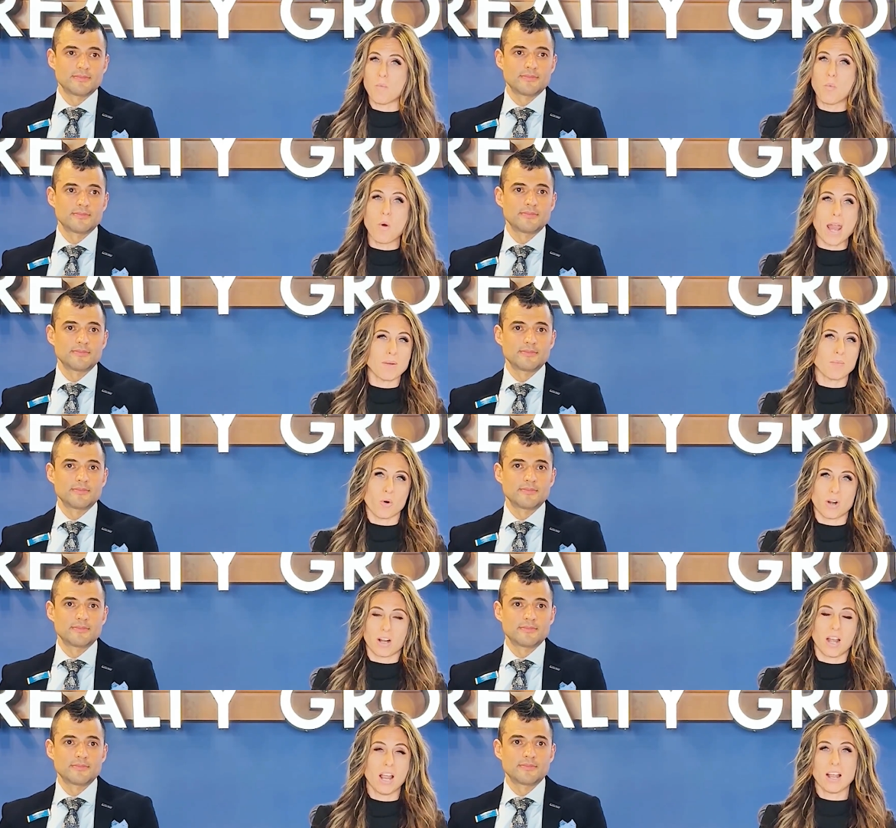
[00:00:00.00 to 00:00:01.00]
Speaker 1: way
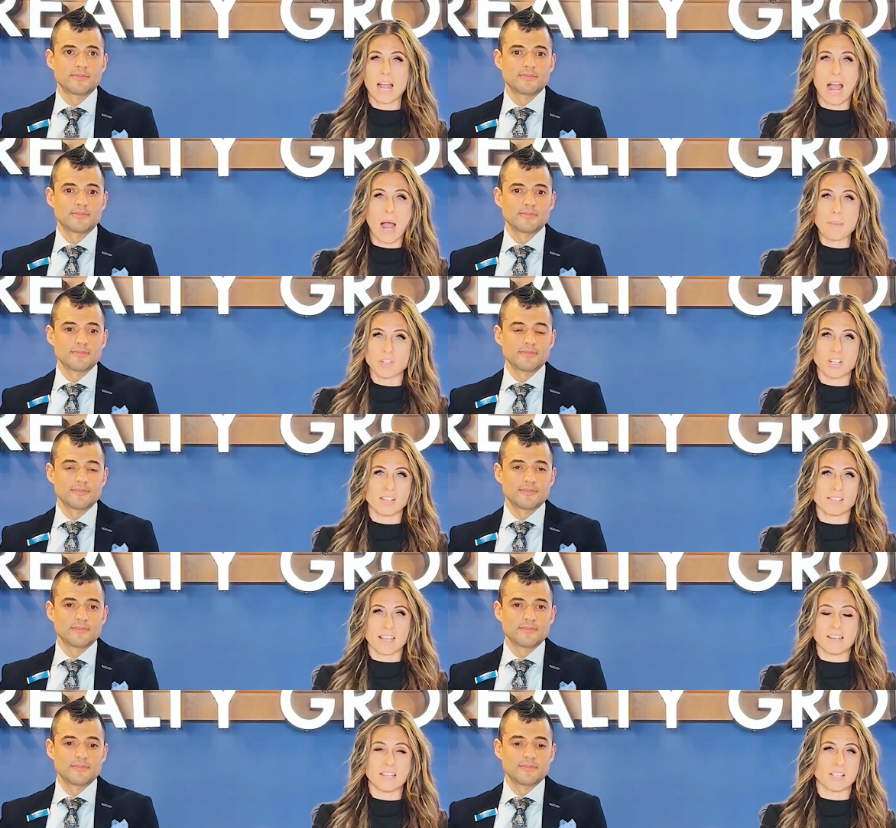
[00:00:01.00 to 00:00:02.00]
more
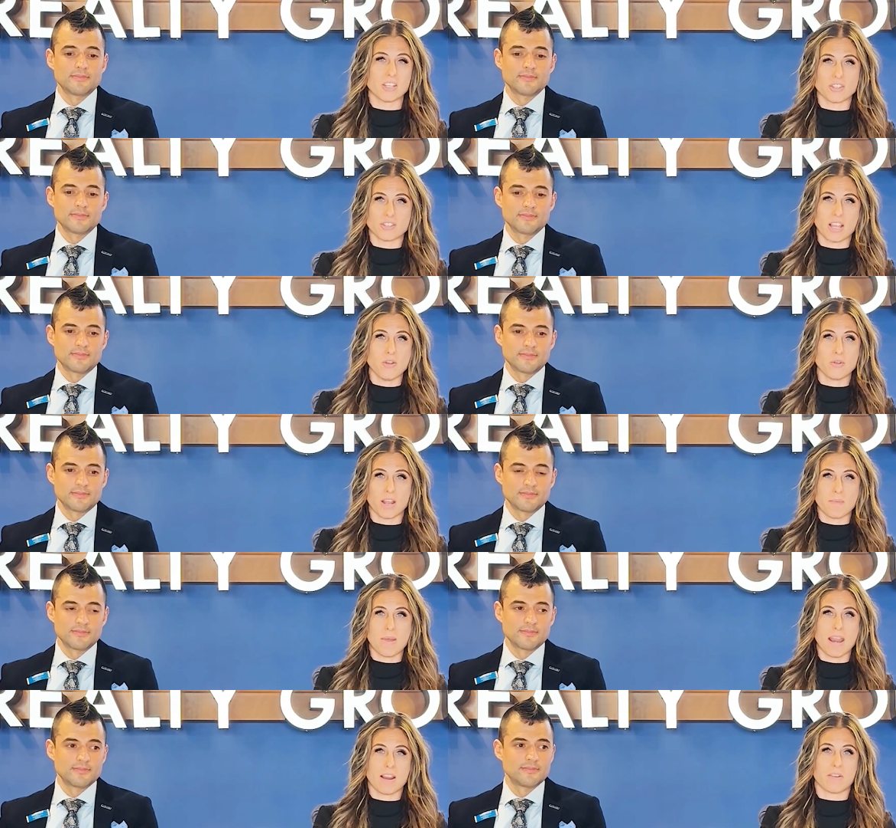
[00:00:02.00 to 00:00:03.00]
options and decisions that you
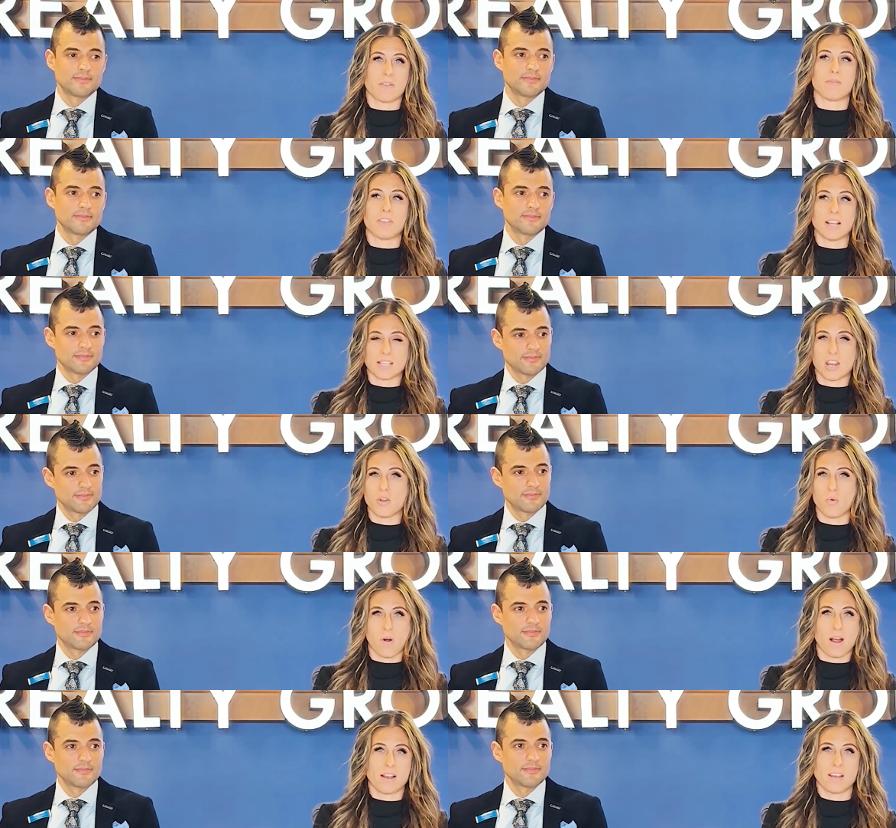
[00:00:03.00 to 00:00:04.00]
can make of things
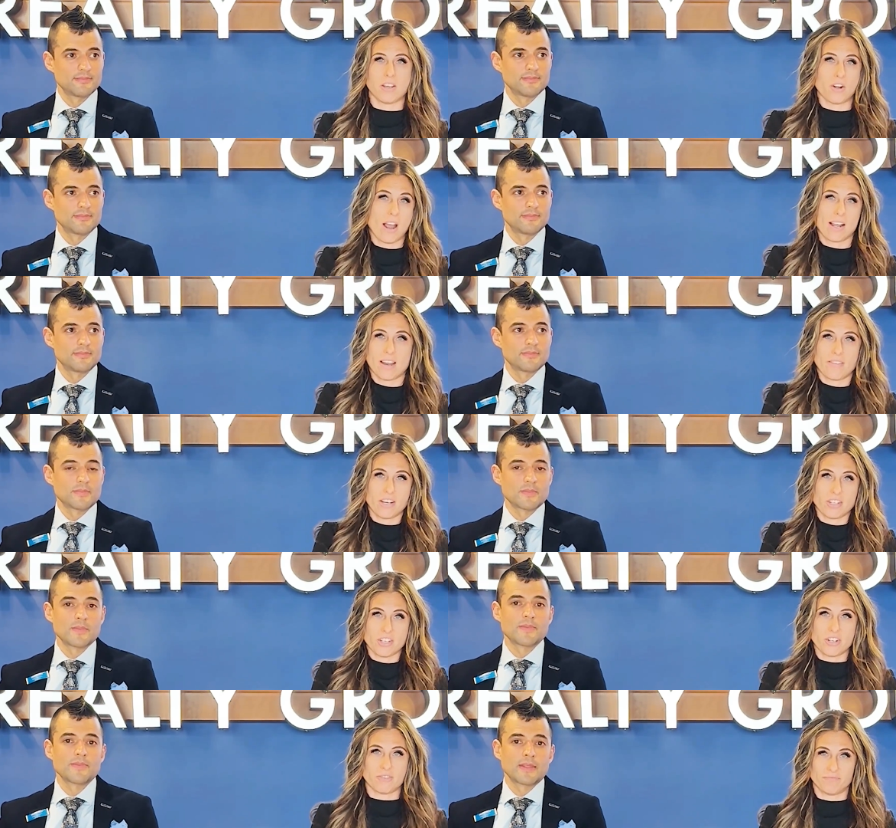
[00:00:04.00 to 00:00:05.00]
that you want and you're not going to have
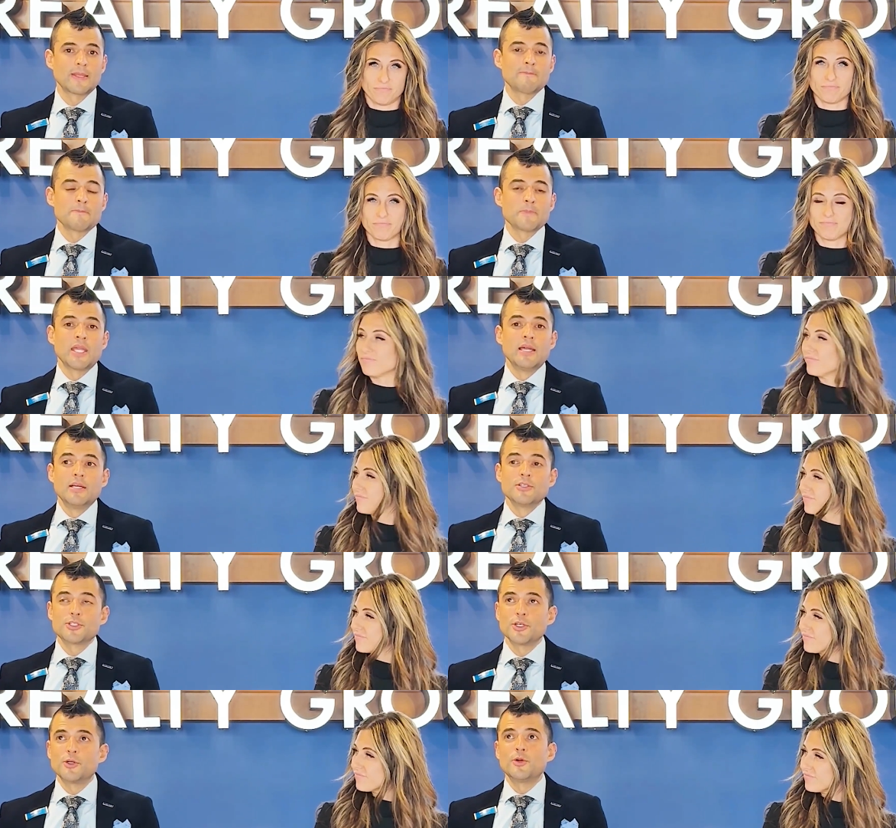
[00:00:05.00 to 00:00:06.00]
an issue.
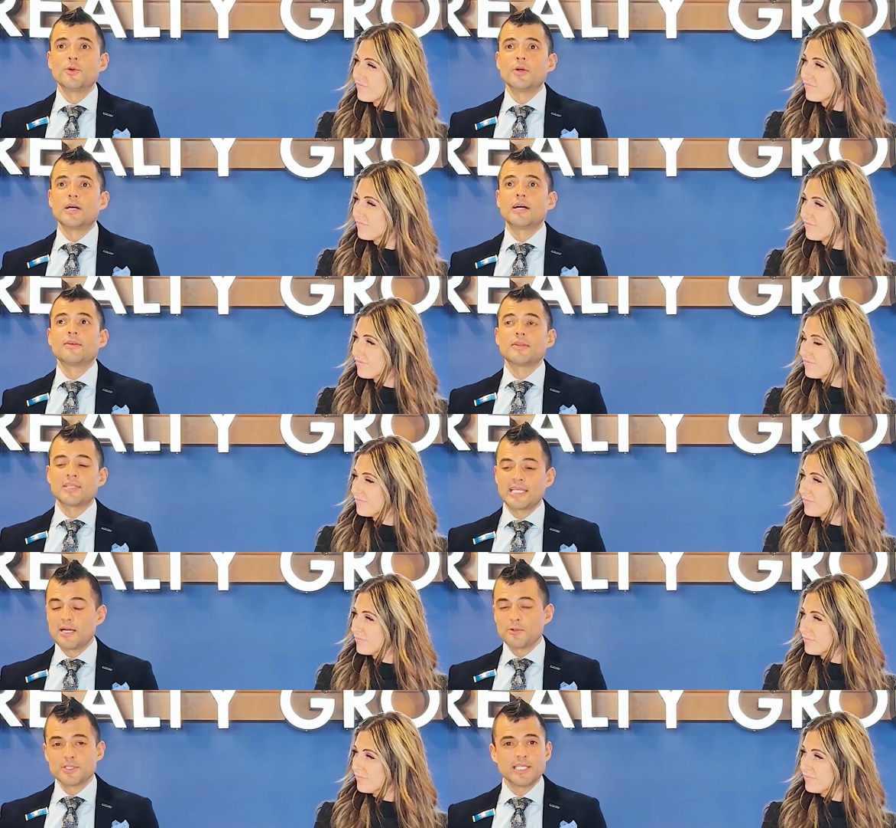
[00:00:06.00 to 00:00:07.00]
Speaker 2: So,
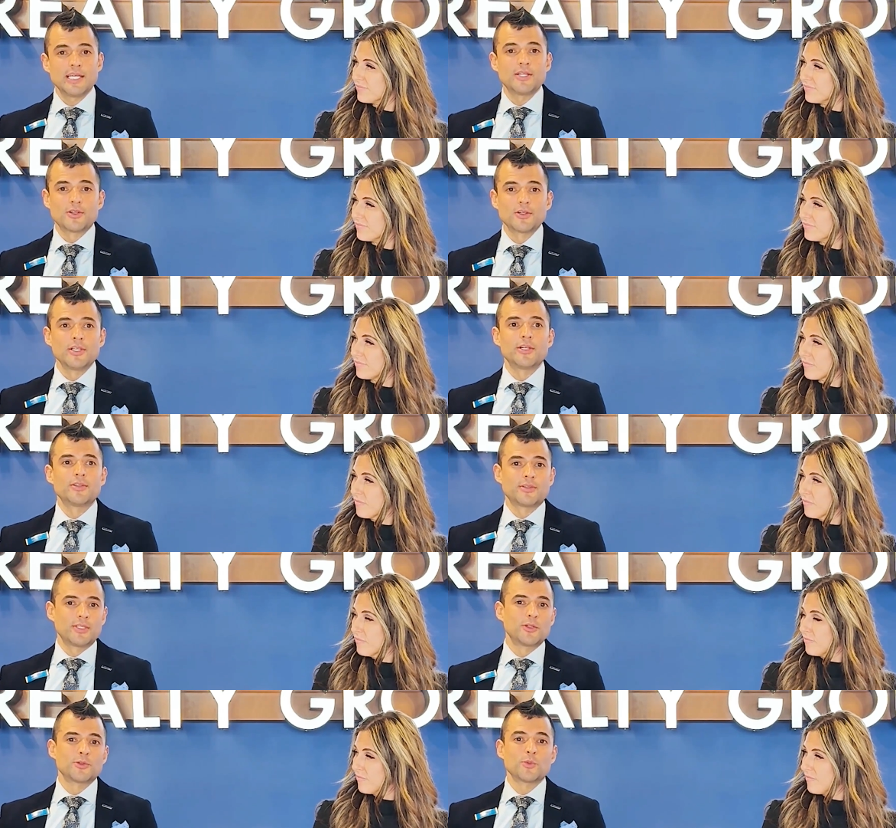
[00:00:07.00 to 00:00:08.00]
like I was saying
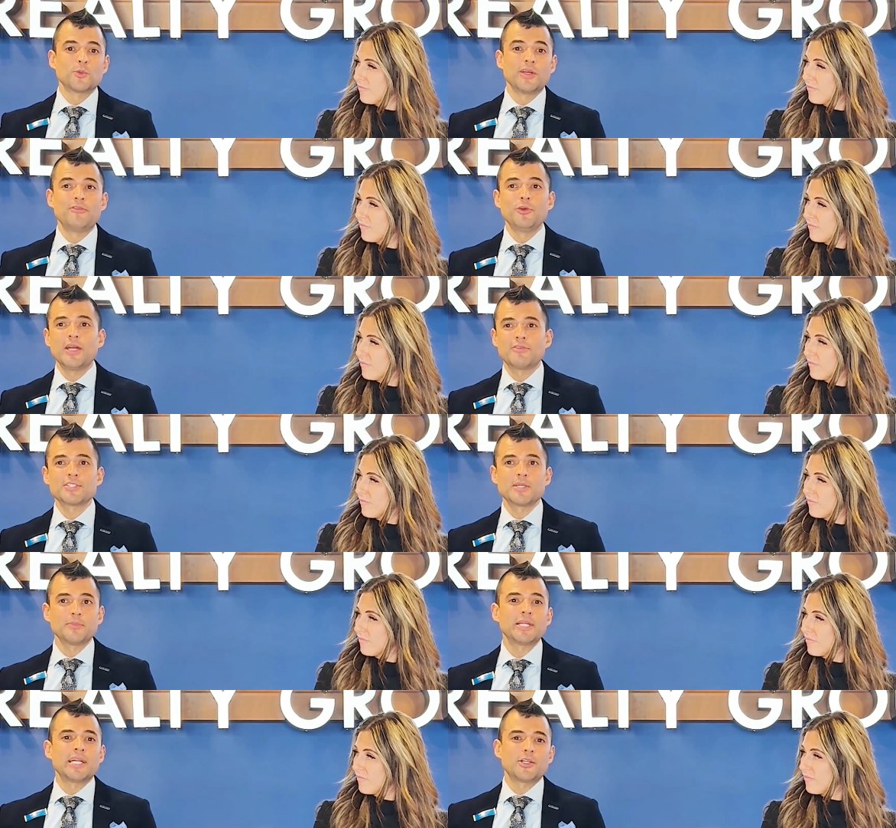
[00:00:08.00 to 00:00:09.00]
earlier, you know, if you have
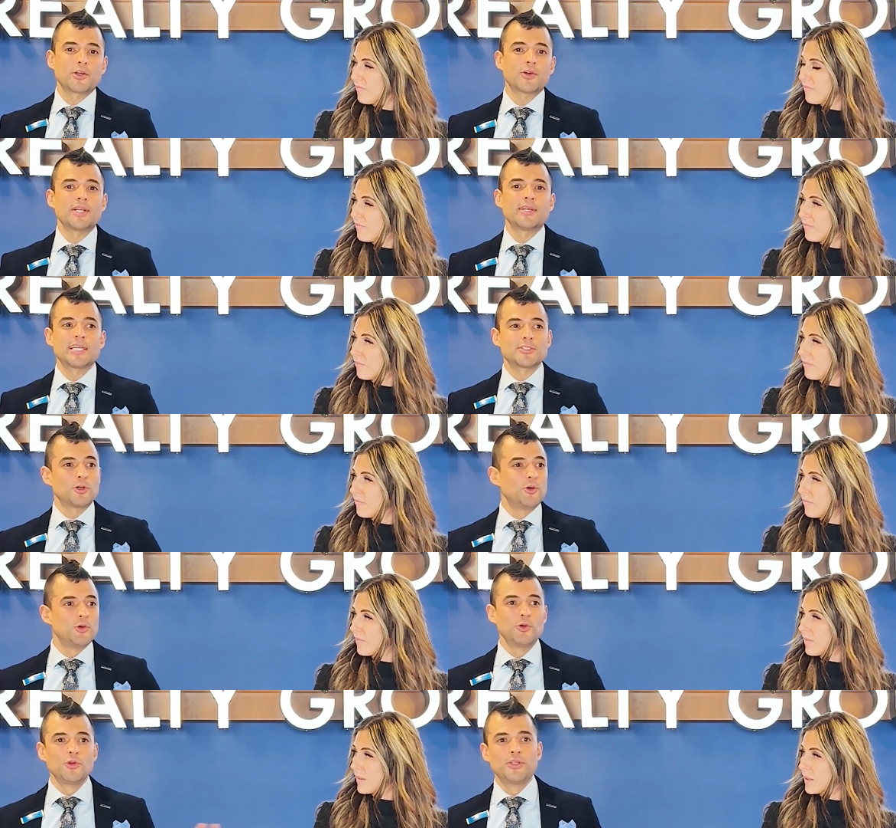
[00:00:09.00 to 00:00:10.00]
something on your credit
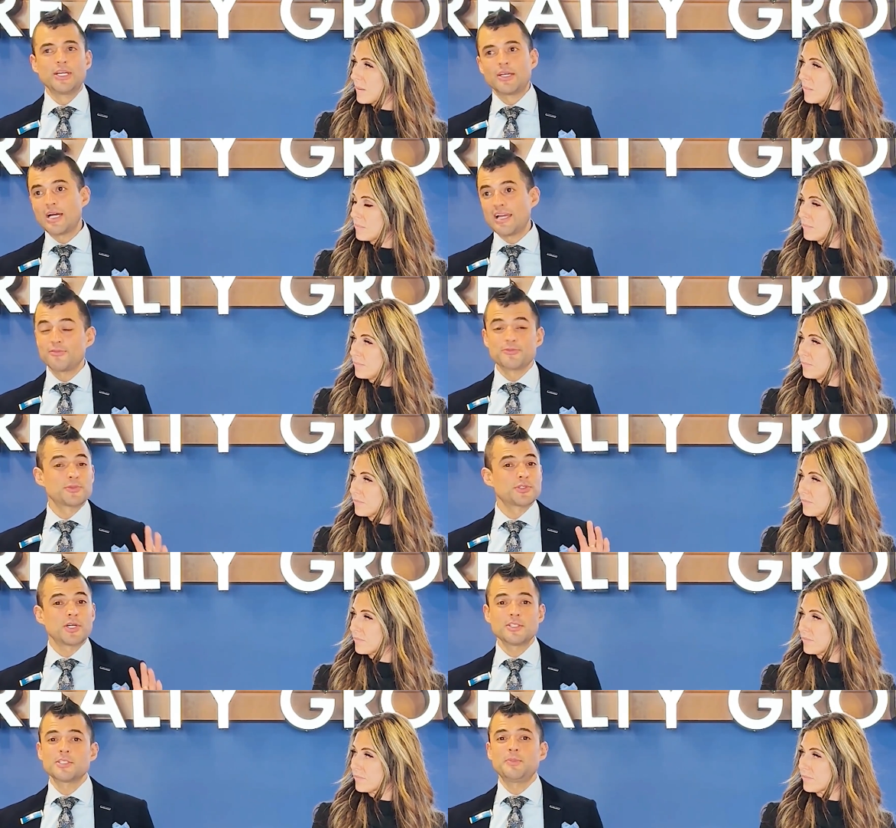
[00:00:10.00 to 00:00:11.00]
that's old, I have
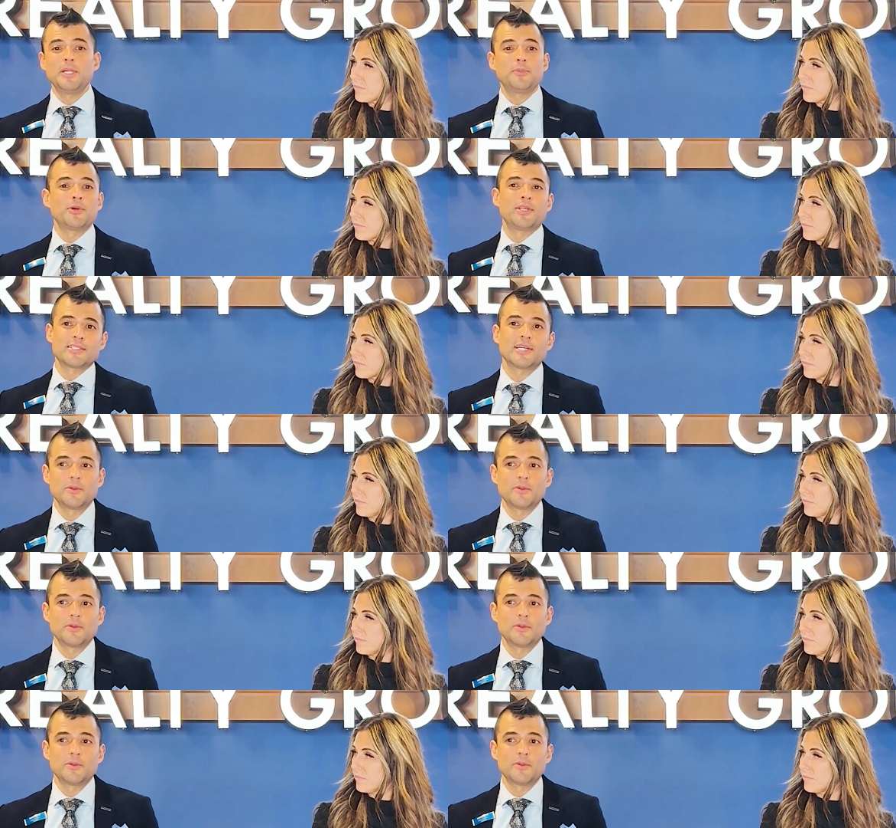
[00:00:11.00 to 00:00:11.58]
tons of people that